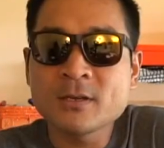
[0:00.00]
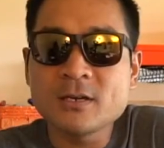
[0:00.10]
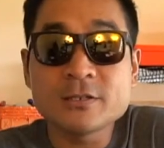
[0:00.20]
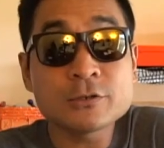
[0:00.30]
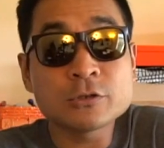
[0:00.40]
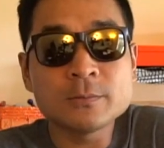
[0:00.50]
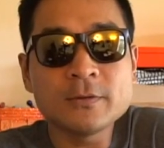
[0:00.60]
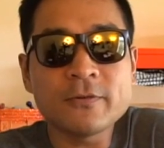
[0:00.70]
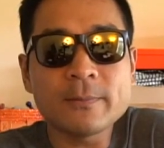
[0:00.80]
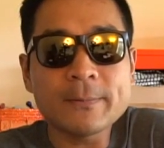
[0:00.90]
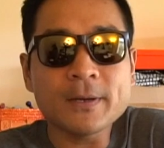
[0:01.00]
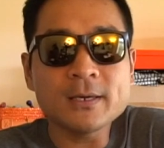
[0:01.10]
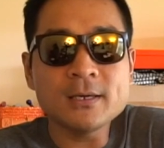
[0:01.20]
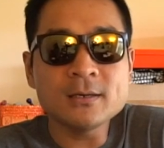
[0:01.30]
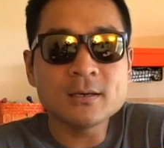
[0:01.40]
Is it suitable for bike
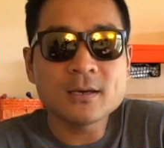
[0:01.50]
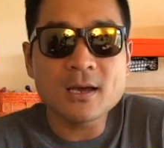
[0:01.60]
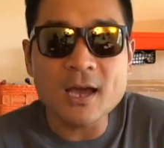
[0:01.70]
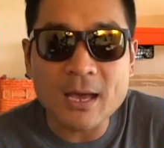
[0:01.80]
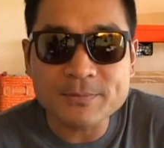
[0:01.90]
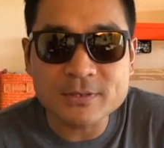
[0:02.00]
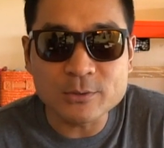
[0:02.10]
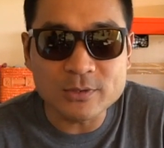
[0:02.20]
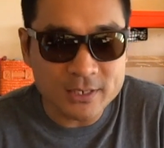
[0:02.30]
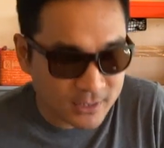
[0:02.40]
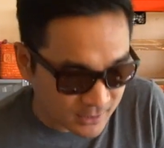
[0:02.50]
packing? Absolutely.